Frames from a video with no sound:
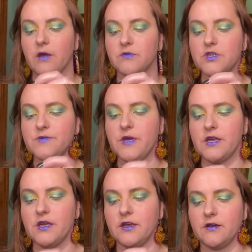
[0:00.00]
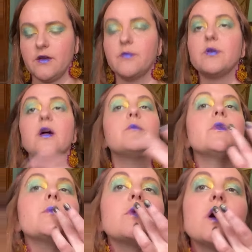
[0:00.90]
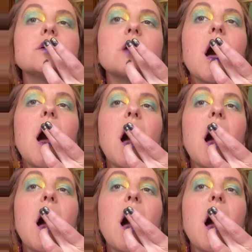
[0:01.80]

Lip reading: I'm just making a plum lip gloss.